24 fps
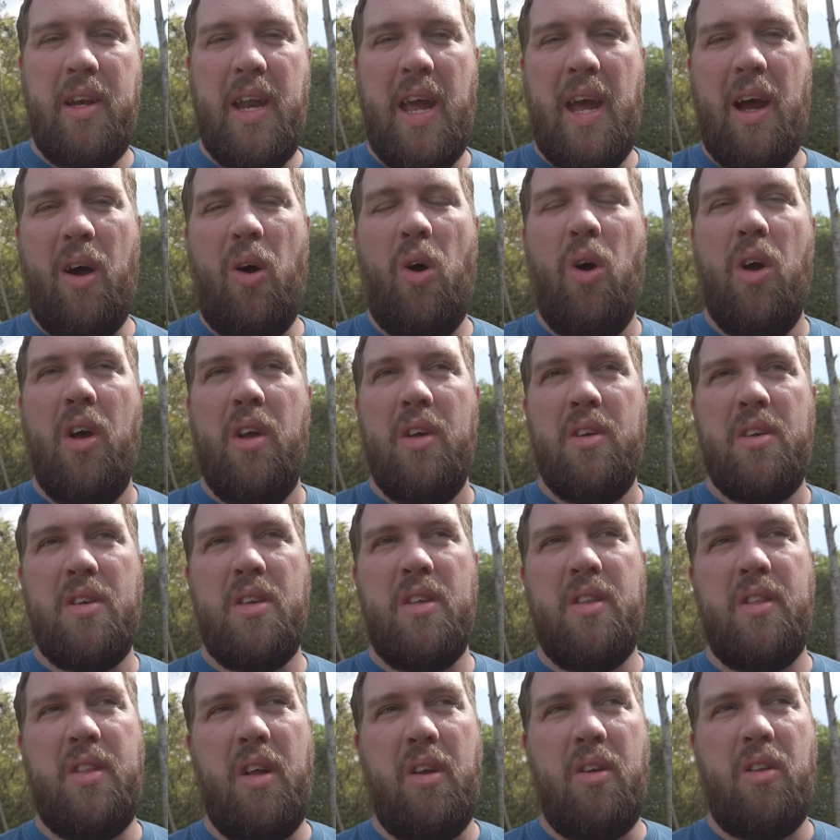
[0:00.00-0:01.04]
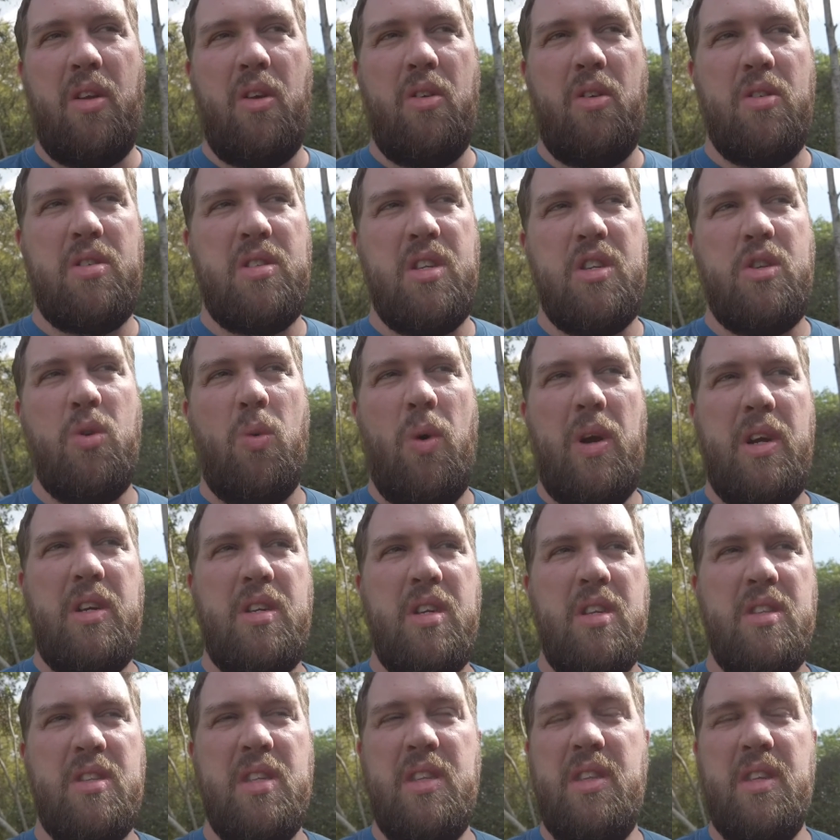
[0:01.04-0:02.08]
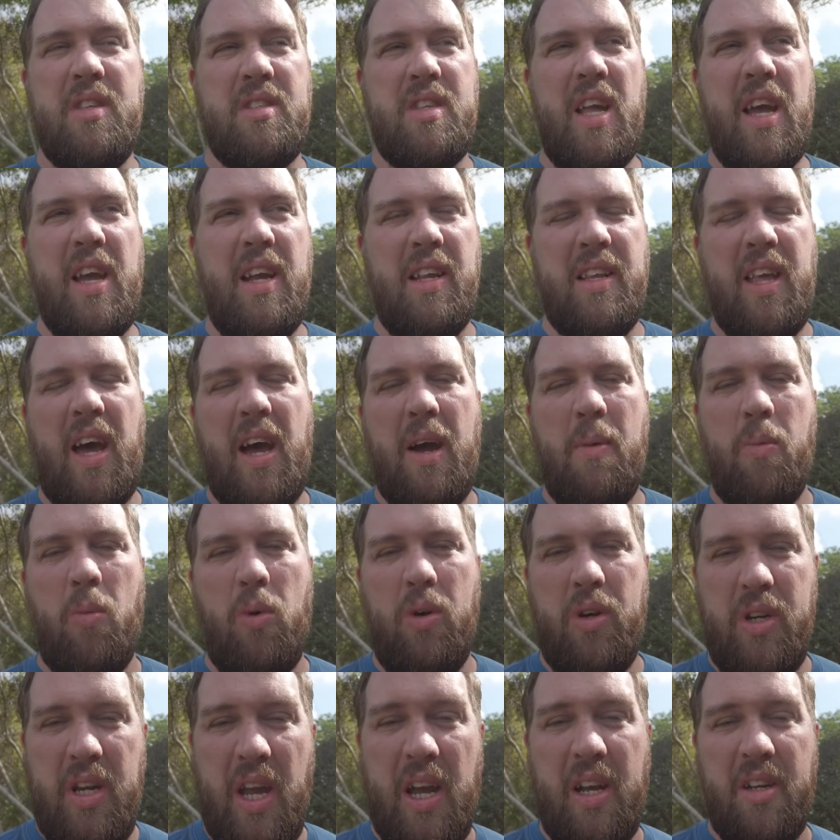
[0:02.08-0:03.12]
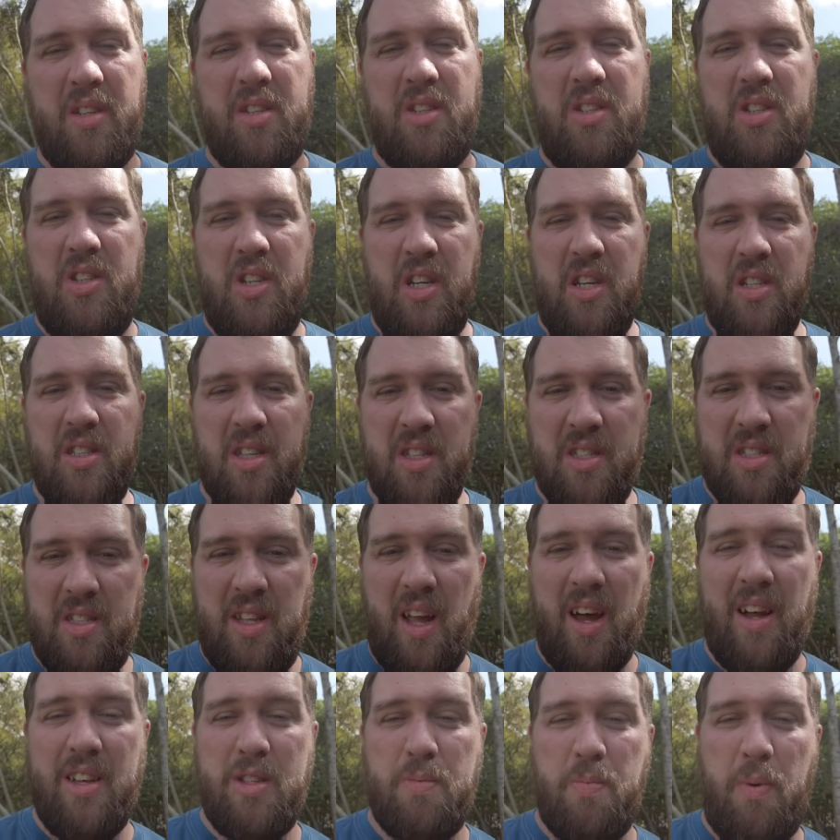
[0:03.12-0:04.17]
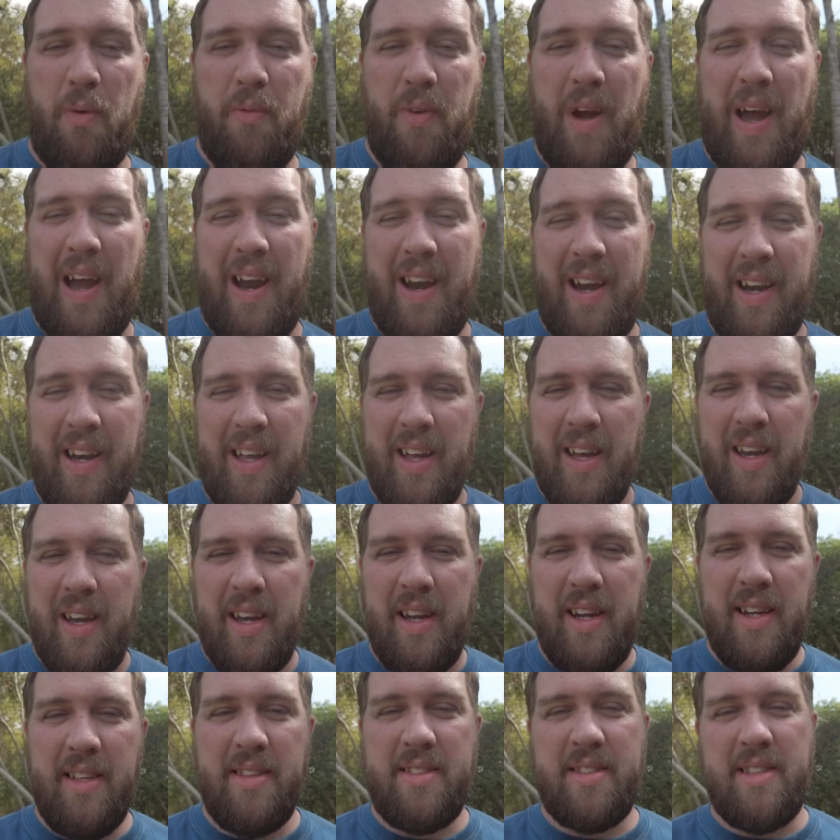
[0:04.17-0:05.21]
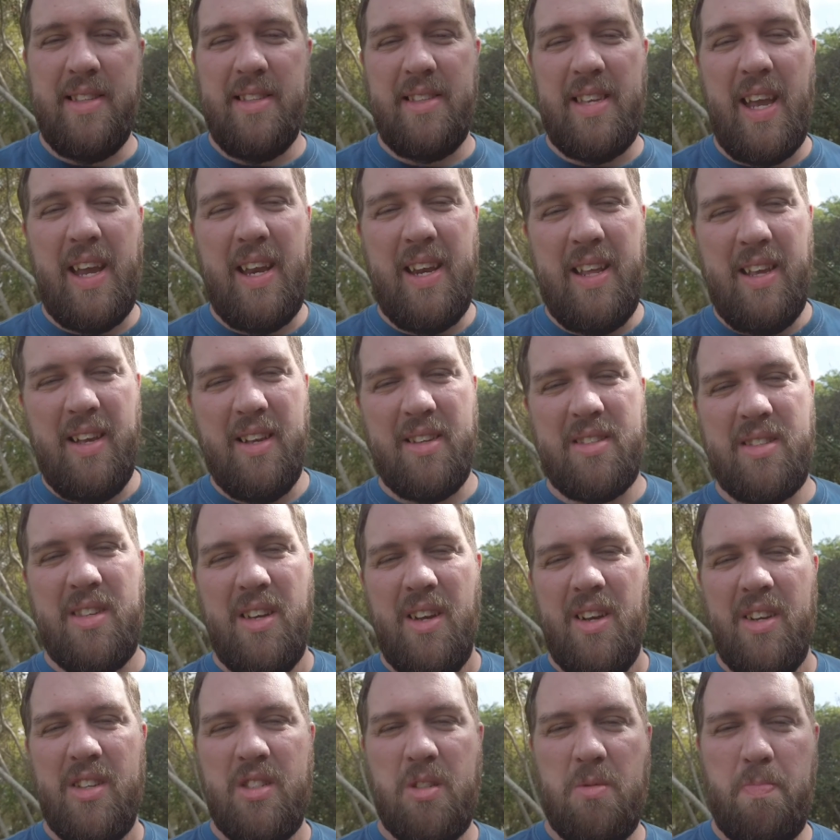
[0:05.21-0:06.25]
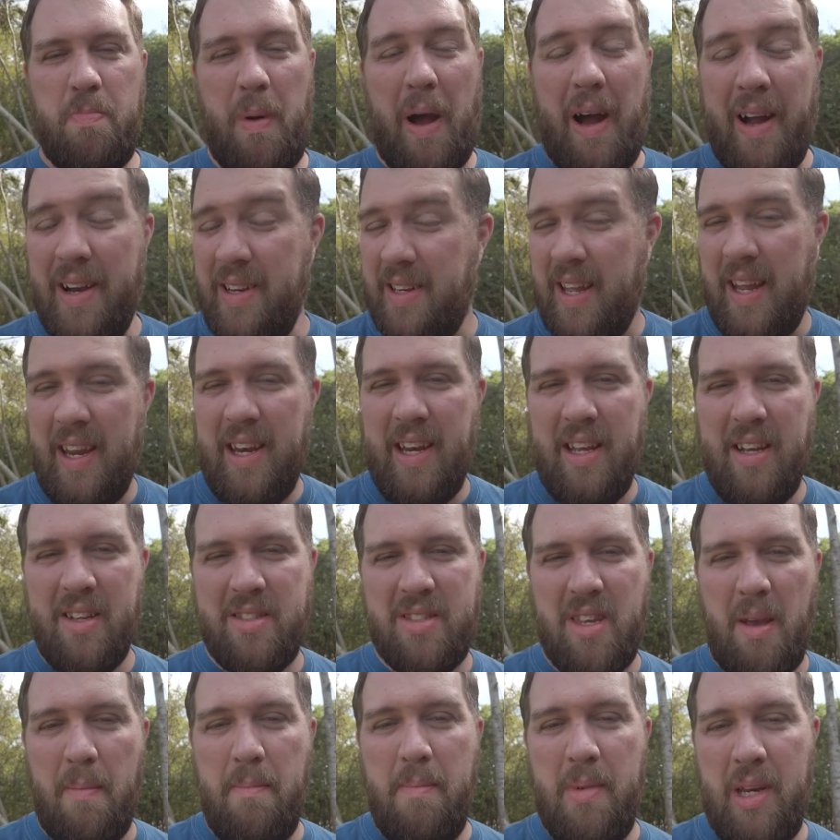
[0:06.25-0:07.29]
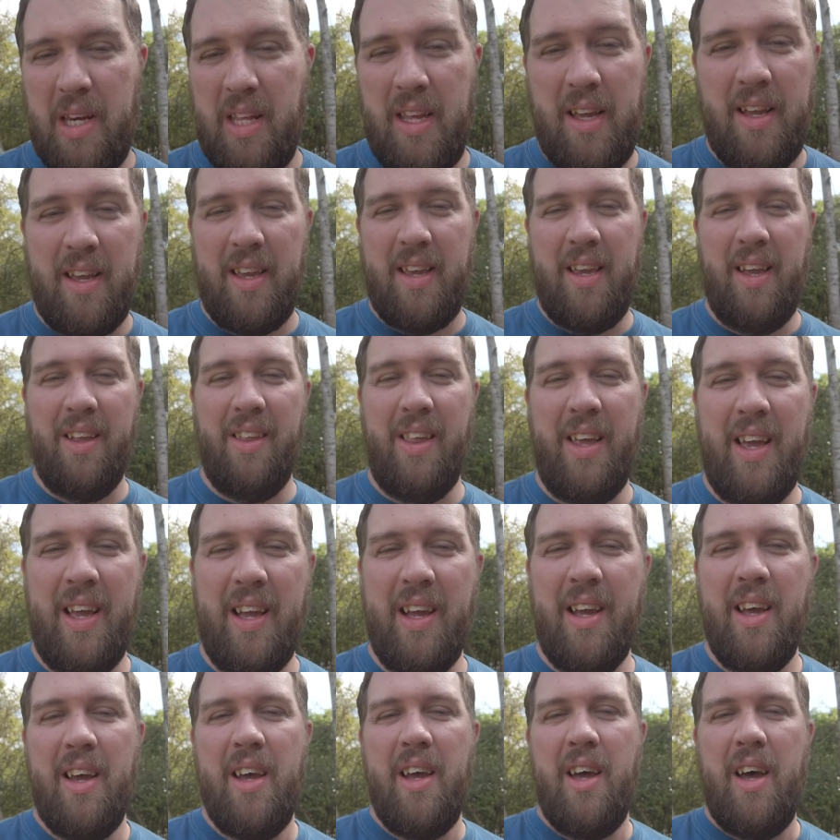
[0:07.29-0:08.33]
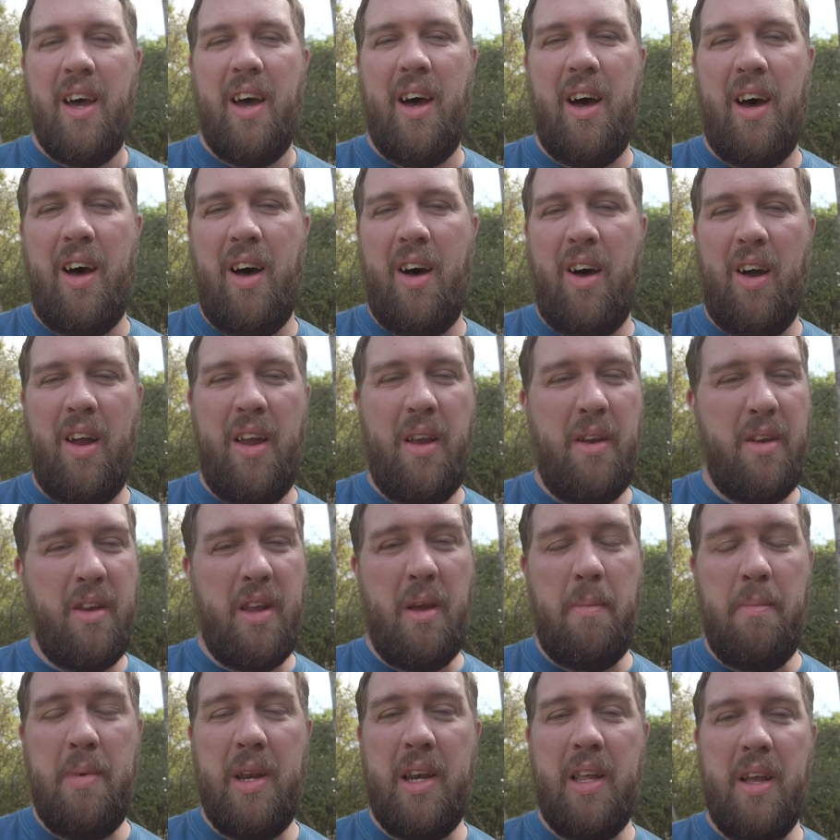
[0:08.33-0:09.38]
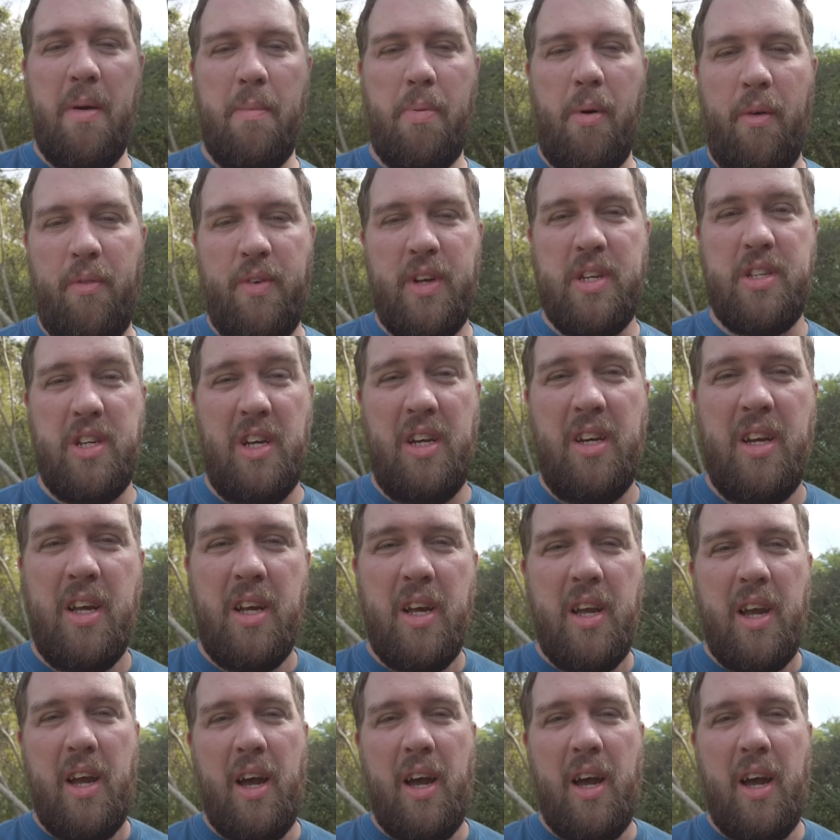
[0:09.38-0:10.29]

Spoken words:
Now, there are situations in this day and time where, yes, Jesus does provide instantaneous, spontaneous, immediate healing and immediate provision.